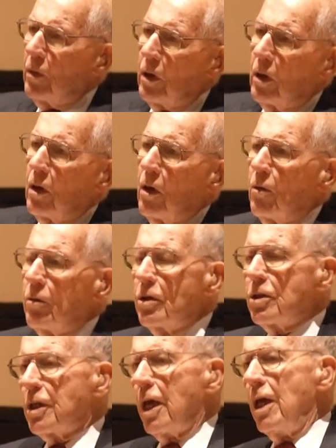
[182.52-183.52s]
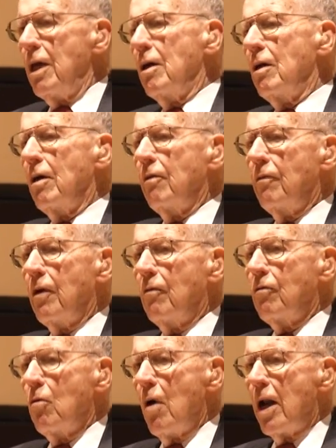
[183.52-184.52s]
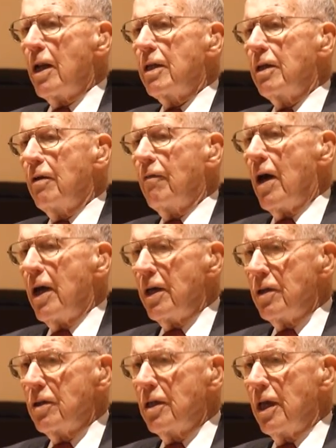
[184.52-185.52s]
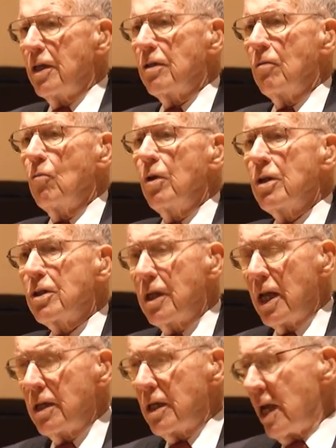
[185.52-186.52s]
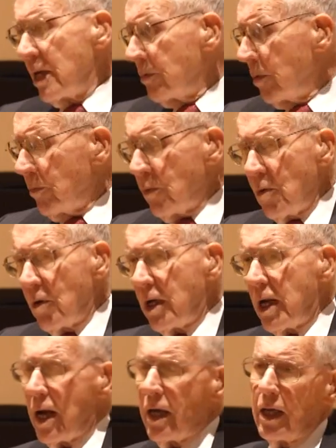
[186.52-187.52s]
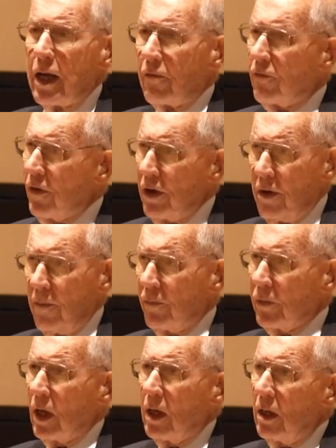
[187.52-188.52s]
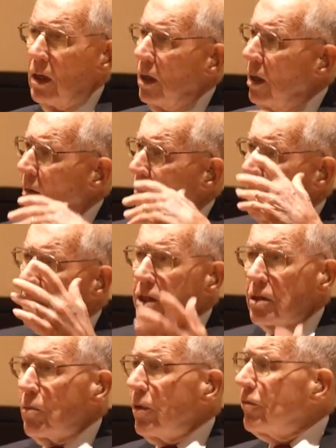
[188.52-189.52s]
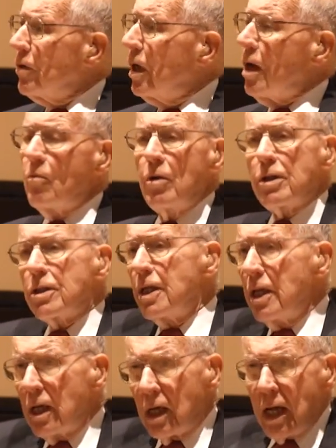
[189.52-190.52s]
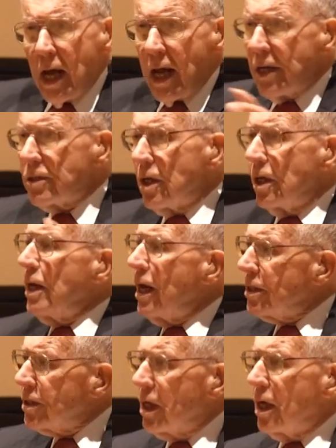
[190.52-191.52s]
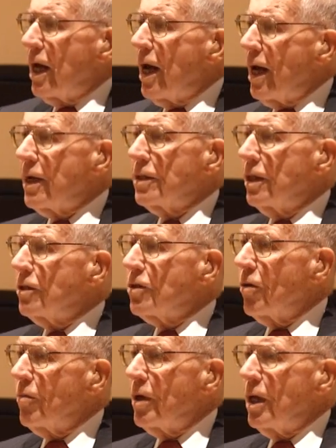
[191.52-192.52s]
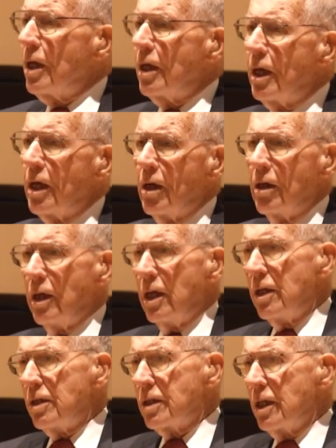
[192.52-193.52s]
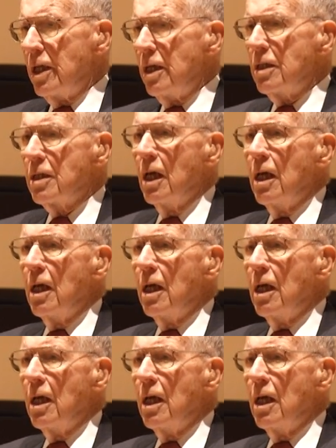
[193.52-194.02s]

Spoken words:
on the scale of quality of our education. As has been pointed out in that film. Much as we've done, we're still last or next to last in so many indices,